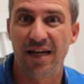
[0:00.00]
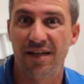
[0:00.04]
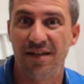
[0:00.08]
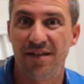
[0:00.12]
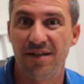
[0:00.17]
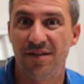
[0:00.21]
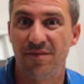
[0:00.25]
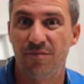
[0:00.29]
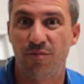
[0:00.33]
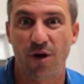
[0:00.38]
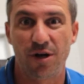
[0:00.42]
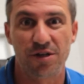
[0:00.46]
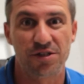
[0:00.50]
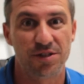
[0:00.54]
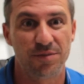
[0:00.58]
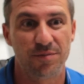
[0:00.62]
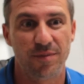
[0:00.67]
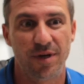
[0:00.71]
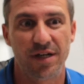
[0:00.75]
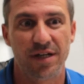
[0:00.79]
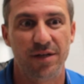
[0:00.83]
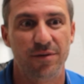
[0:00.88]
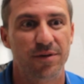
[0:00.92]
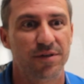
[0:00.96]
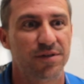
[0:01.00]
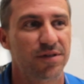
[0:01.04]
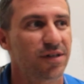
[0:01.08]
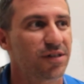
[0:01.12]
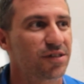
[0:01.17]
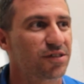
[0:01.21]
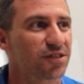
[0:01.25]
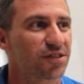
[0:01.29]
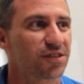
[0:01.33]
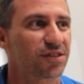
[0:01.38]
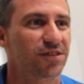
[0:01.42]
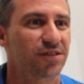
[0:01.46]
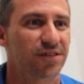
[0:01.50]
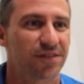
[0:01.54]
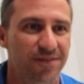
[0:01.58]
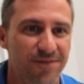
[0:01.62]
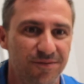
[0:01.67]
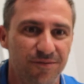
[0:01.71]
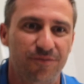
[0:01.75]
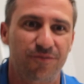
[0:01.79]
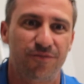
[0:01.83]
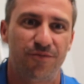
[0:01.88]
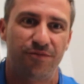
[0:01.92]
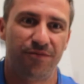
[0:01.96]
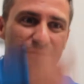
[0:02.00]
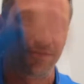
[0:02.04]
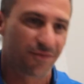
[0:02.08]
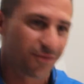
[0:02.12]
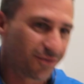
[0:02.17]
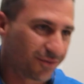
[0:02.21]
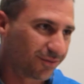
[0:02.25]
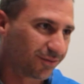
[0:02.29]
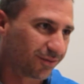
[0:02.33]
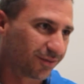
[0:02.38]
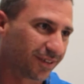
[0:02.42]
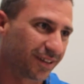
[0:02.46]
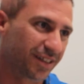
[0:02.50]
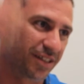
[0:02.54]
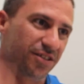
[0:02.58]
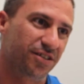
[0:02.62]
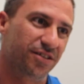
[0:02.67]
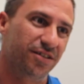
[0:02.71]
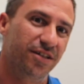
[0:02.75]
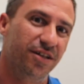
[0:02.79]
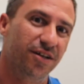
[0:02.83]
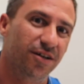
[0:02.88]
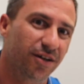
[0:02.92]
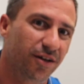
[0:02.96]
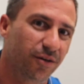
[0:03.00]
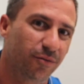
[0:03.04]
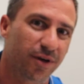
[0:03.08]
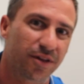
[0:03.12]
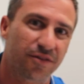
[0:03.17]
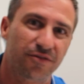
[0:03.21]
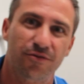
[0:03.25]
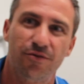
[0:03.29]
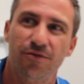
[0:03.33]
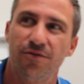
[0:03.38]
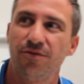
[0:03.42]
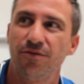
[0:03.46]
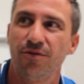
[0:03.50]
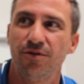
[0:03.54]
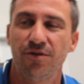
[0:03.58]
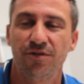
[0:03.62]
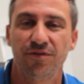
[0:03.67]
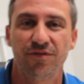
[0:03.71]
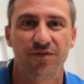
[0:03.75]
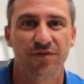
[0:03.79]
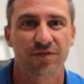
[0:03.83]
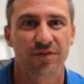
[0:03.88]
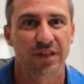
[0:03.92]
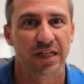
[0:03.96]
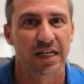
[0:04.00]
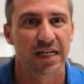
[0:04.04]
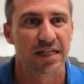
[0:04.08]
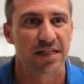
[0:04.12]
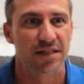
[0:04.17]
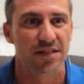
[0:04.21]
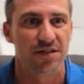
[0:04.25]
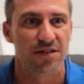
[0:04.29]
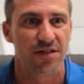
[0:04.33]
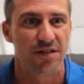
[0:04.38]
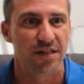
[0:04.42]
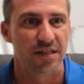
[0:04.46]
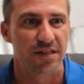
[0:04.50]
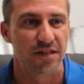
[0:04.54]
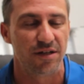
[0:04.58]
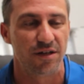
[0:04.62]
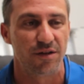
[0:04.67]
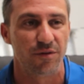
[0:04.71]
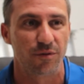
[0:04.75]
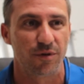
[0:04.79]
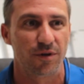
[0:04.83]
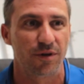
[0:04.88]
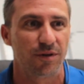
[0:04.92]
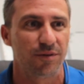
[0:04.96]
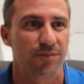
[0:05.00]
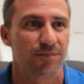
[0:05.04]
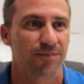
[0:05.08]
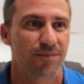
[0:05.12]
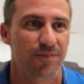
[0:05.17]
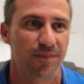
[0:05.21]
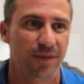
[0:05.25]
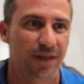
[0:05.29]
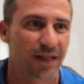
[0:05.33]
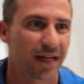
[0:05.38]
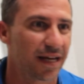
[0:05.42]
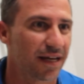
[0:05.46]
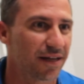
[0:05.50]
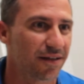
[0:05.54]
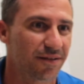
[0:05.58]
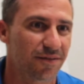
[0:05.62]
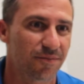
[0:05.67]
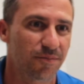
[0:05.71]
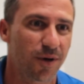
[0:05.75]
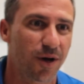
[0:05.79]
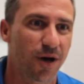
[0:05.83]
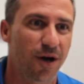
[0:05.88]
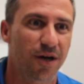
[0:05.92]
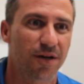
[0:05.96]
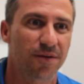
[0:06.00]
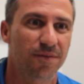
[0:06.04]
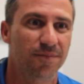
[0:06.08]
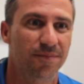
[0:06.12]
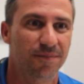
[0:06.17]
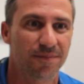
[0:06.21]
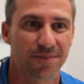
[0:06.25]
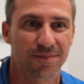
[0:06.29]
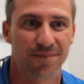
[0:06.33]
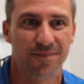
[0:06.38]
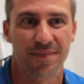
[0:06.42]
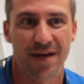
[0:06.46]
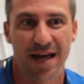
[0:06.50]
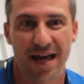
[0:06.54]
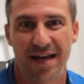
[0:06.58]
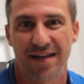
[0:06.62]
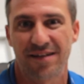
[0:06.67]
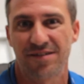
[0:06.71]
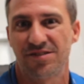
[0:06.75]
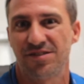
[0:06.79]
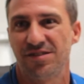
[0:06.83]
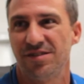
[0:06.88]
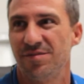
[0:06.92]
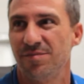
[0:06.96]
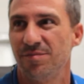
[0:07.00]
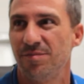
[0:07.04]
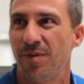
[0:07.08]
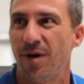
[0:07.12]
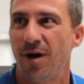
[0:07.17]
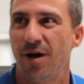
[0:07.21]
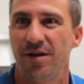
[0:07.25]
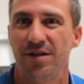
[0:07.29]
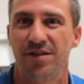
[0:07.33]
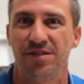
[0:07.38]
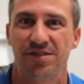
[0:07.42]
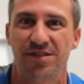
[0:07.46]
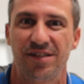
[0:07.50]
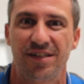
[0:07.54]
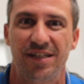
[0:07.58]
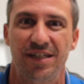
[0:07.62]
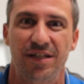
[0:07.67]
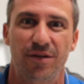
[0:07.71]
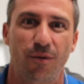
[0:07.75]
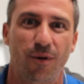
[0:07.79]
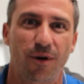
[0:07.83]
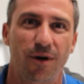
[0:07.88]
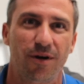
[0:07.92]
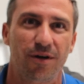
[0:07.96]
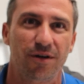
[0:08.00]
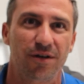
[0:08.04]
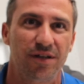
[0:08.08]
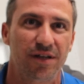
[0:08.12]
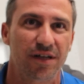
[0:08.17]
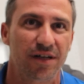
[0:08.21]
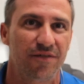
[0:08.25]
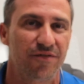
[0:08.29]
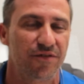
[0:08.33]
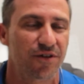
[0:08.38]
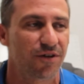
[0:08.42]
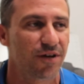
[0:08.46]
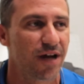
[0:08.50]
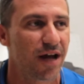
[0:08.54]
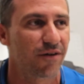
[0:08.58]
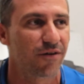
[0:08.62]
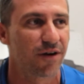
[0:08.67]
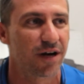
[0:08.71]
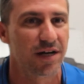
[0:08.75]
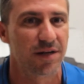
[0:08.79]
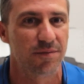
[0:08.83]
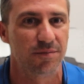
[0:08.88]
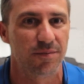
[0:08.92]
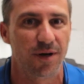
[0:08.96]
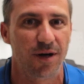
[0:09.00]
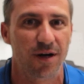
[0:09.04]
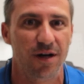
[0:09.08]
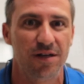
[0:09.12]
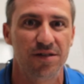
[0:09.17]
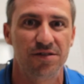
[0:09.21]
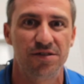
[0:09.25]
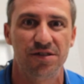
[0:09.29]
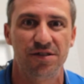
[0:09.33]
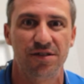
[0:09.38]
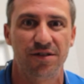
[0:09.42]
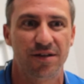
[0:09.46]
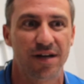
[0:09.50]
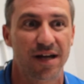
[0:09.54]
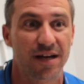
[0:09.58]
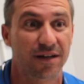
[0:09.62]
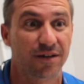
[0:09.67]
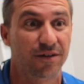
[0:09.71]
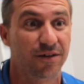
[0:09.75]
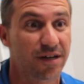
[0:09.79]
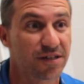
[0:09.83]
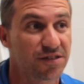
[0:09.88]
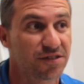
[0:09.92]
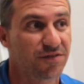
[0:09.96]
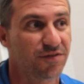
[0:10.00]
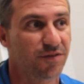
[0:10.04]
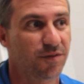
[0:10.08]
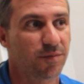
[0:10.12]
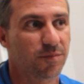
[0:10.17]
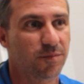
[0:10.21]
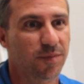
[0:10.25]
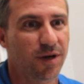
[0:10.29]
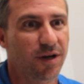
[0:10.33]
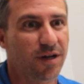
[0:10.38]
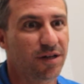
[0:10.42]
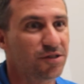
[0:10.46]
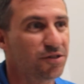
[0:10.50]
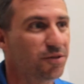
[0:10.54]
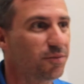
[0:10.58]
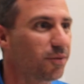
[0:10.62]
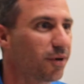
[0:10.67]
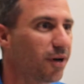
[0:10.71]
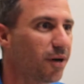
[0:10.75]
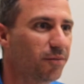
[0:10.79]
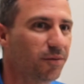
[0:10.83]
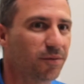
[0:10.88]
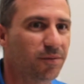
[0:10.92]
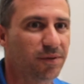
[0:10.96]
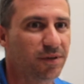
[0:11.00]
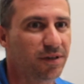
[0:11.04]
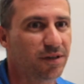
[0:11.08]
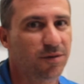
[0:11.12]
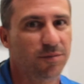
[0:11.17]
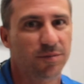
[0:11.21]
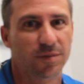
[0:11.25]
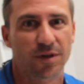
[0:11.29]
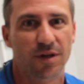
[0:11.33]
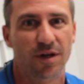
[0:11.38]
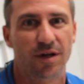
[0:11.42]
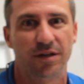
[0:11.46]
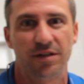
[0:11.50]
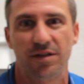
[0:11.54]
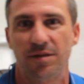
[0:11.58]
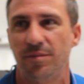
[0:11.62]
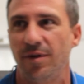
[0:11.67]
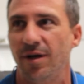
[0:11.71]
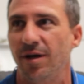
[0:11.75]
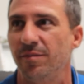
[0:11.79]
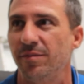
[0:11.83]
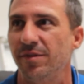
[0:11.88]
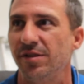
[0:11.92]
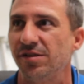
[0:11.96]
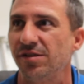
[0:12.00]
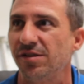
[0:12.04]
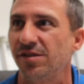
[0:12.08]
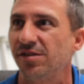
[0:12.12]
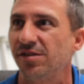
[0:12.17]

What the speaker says: and brought some money with us, it went through the roof. And we're, again, pawn max, and pawn is the key word. And if you're not right in pawns and you're not aggressive on pawns, you probably don't belong in the pawn business.